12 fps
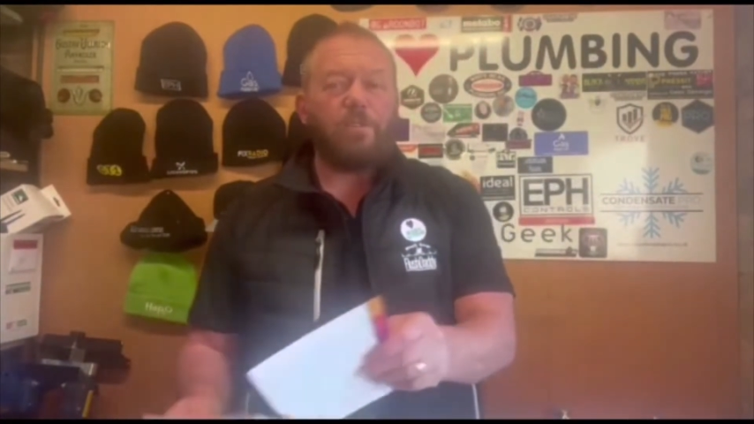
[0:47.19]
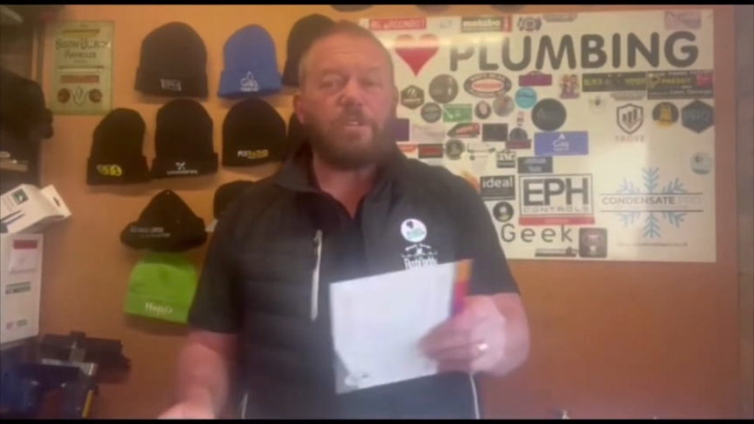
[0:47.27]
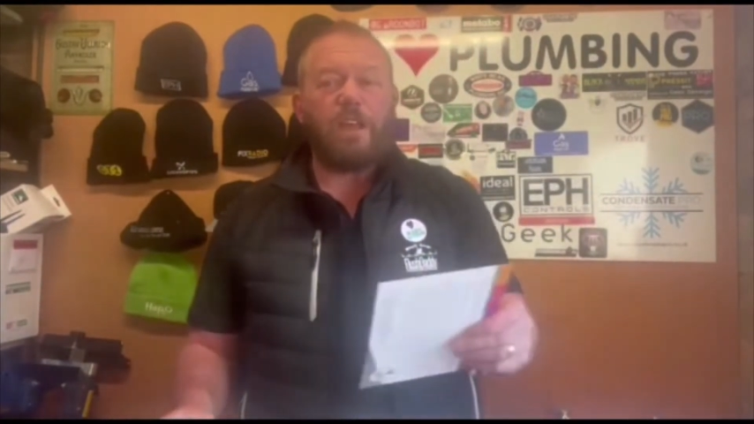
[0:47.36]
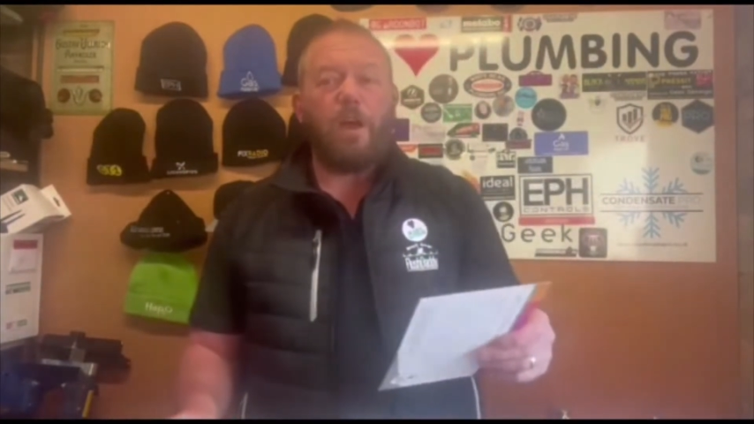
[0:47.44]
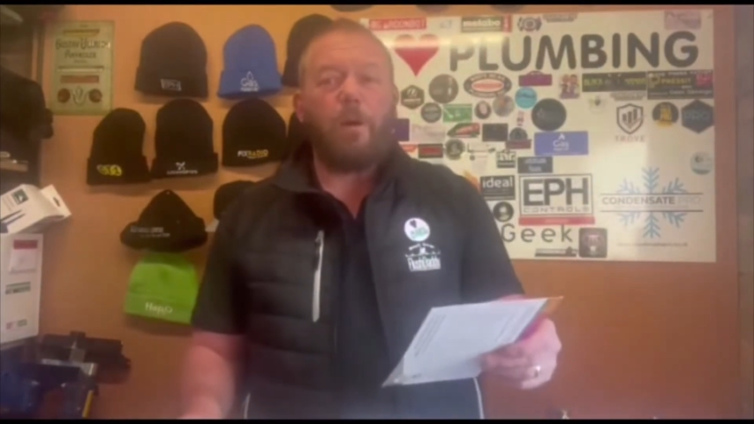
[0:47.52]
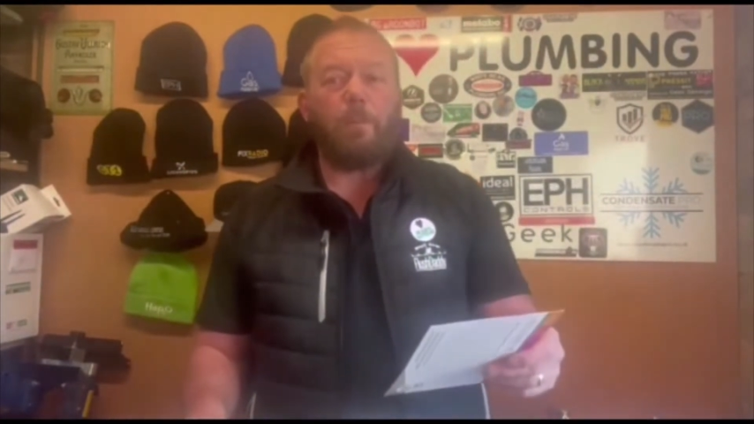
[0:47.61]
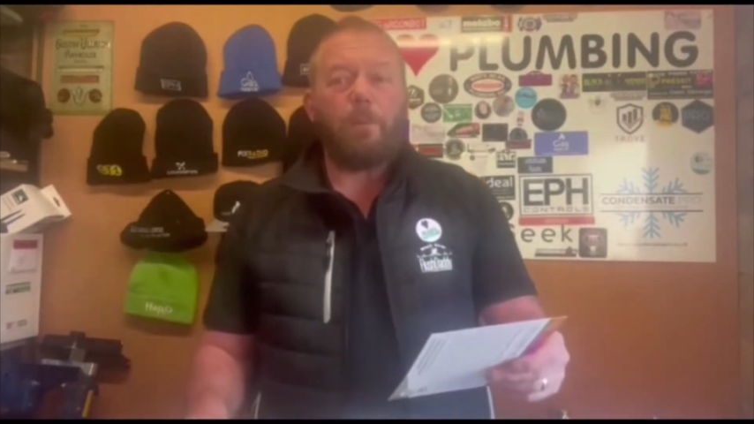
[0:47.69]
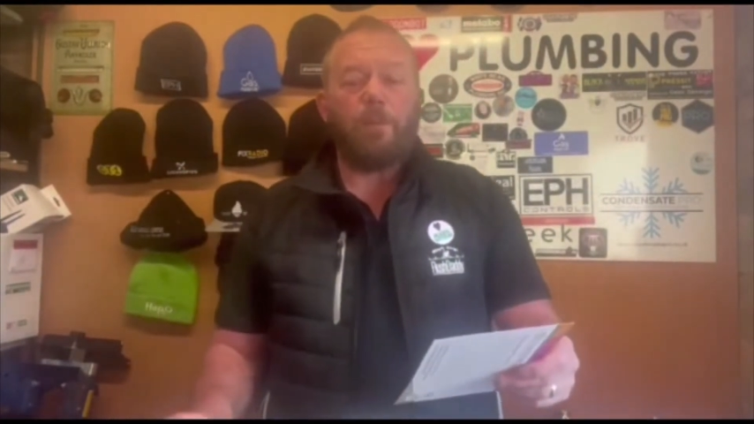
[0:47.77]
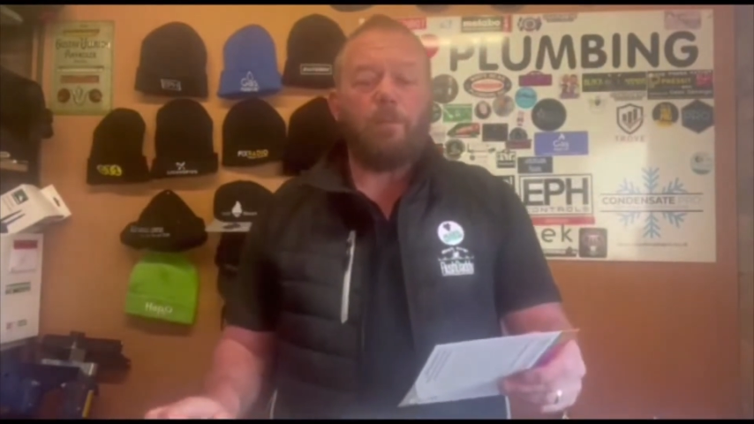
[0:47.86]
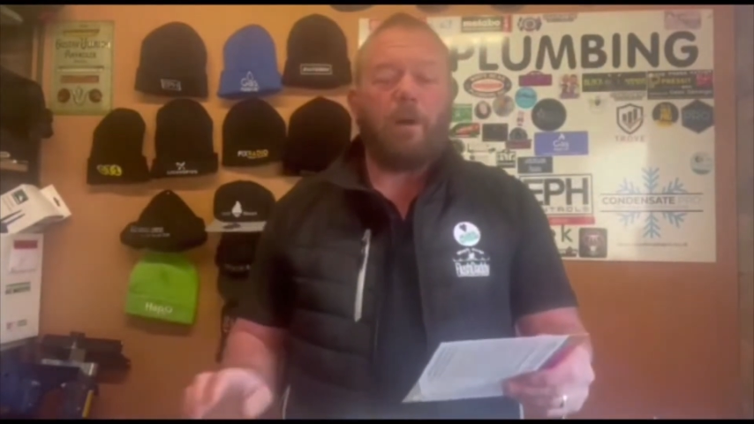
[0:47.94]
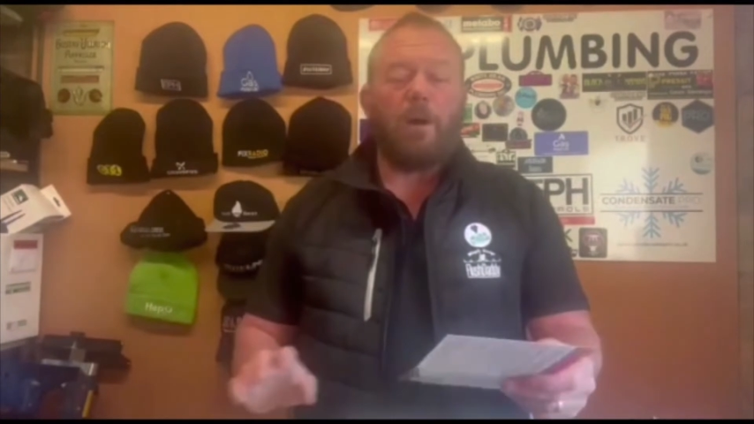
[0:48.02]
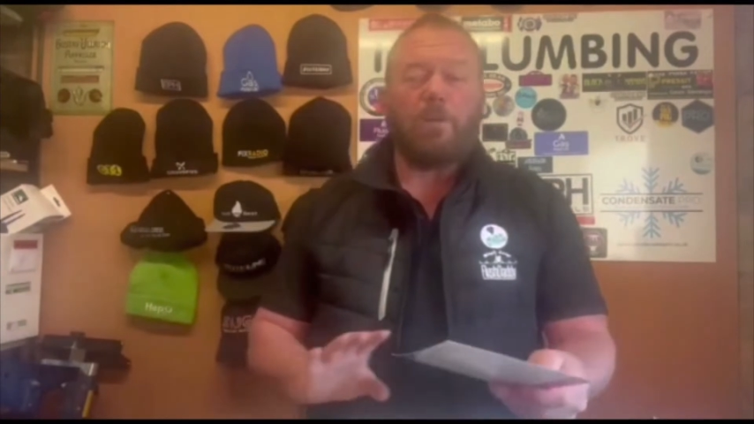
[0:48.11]
as I opened the
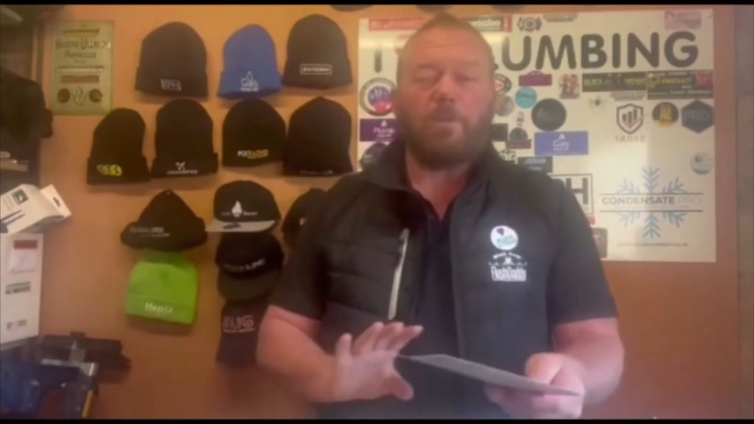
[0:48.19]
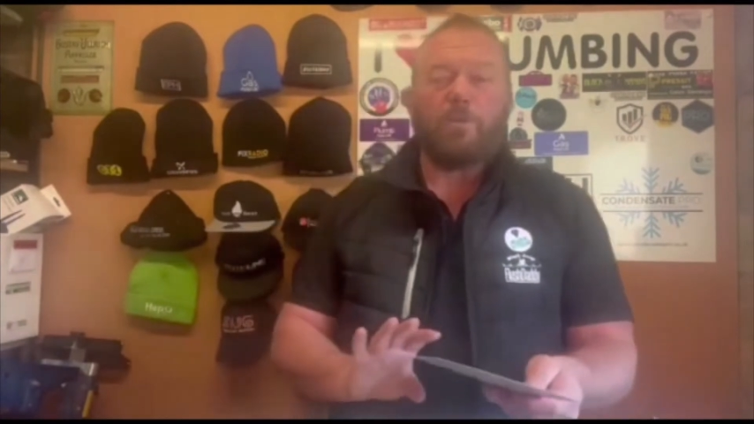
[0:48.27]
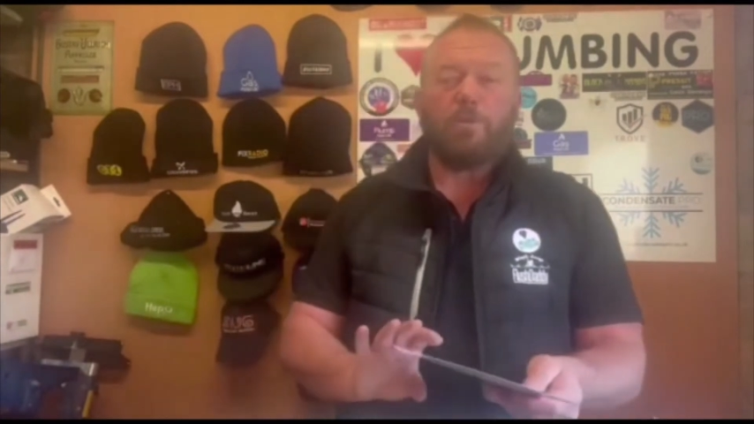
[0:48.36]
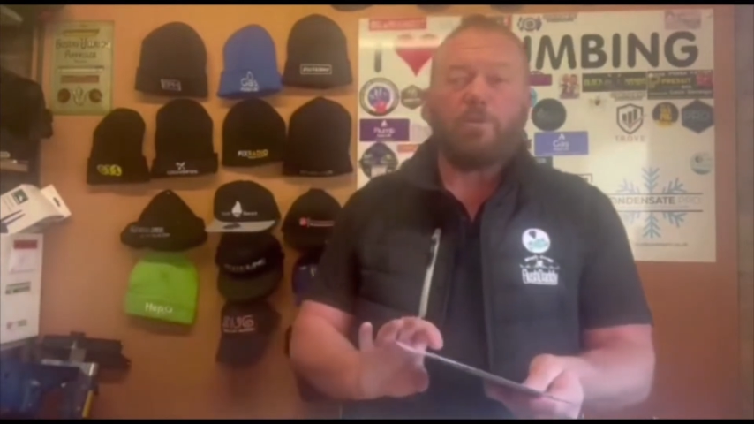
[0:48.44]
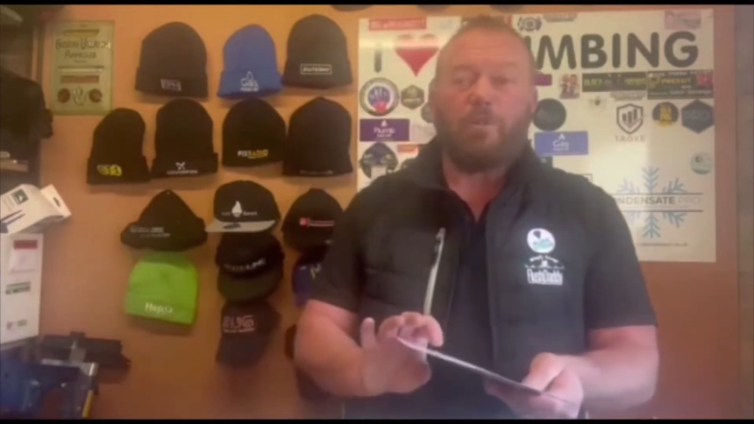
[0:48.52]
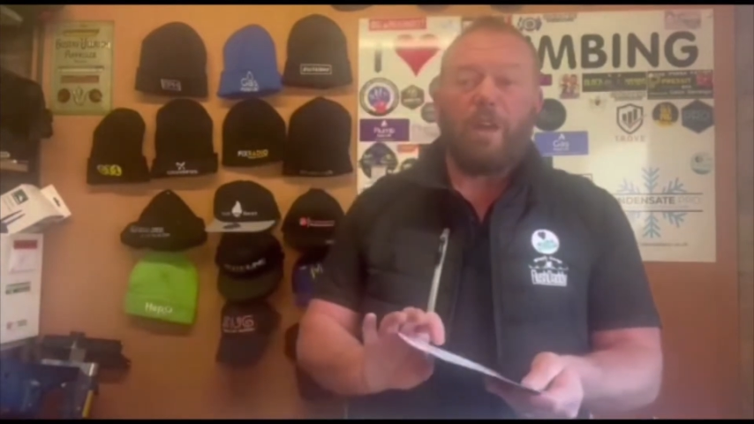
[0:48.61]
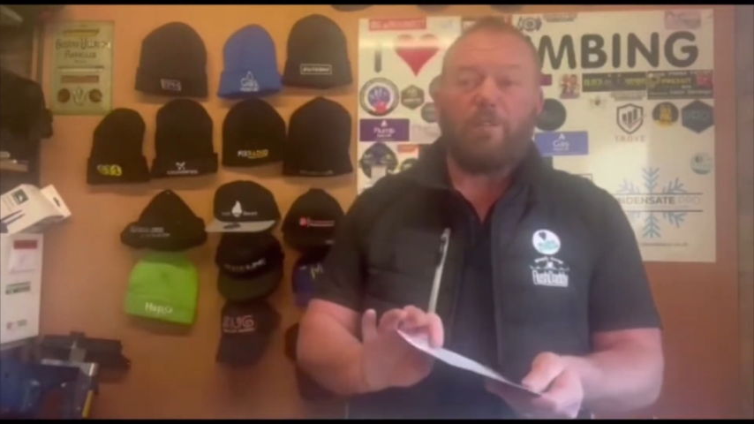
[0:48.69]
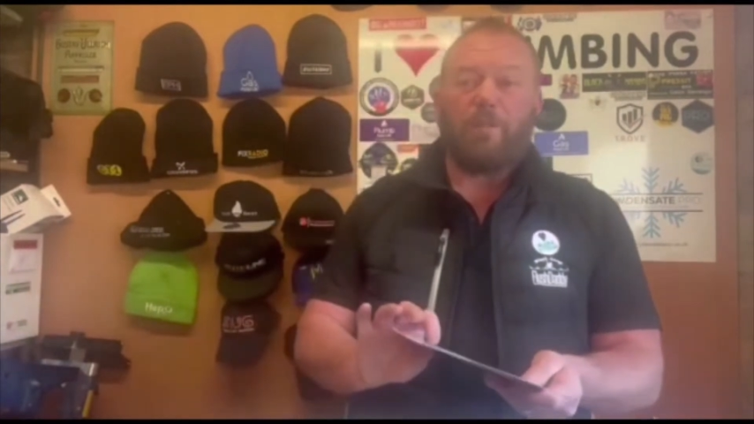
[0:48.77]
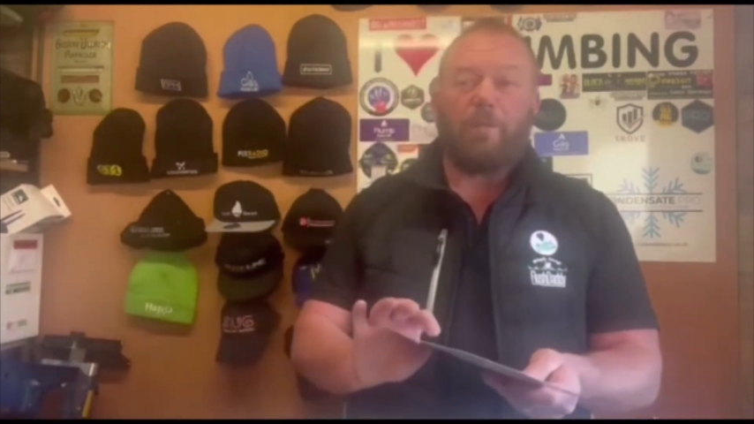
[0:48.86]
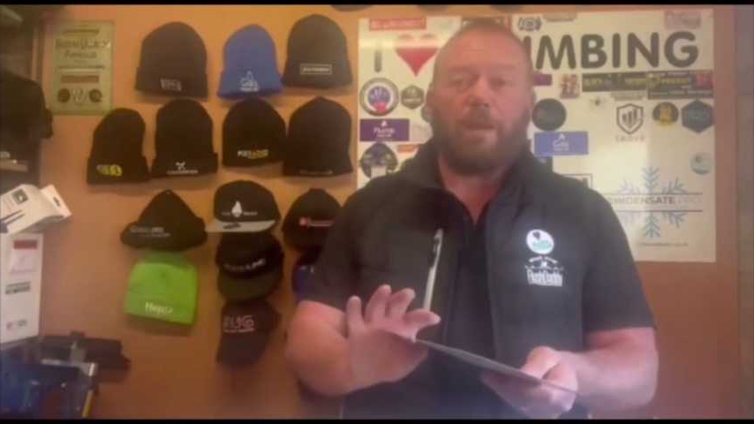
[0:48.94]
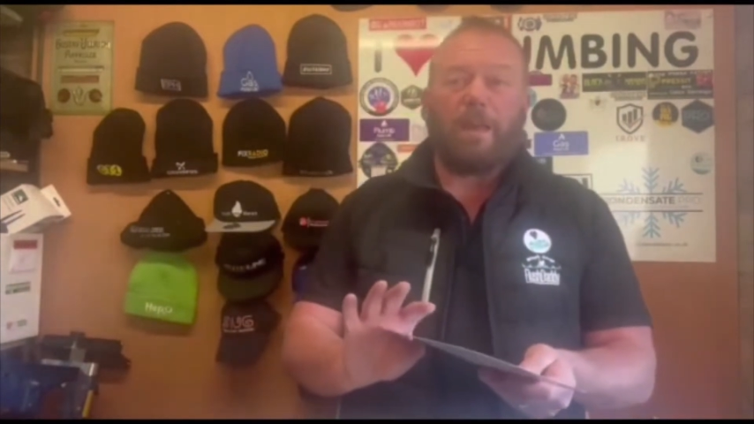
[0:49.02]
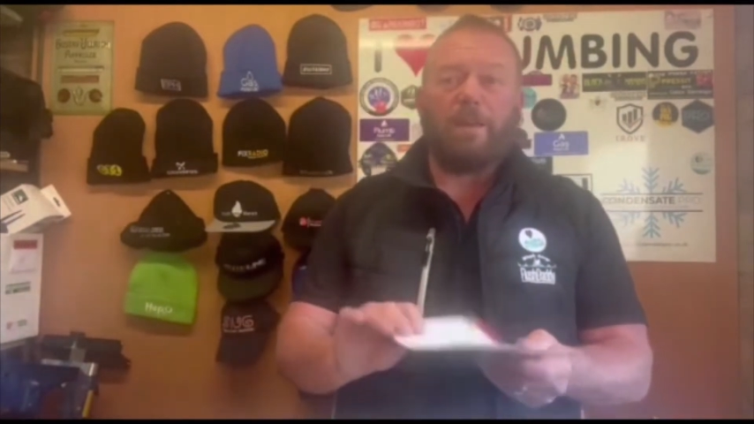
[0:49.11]
box, which was great for
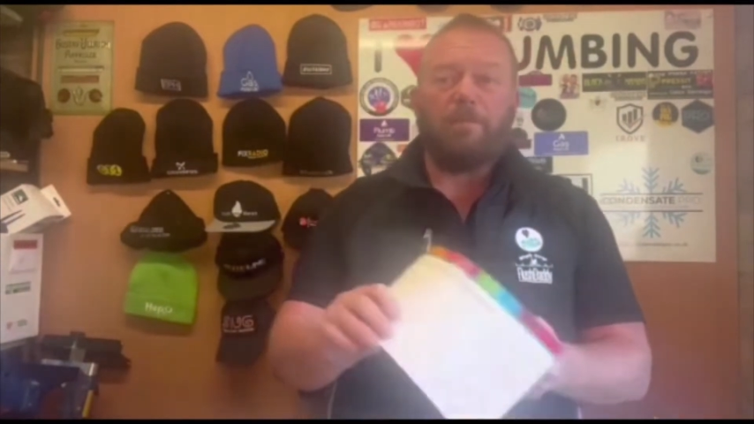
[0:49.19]
me,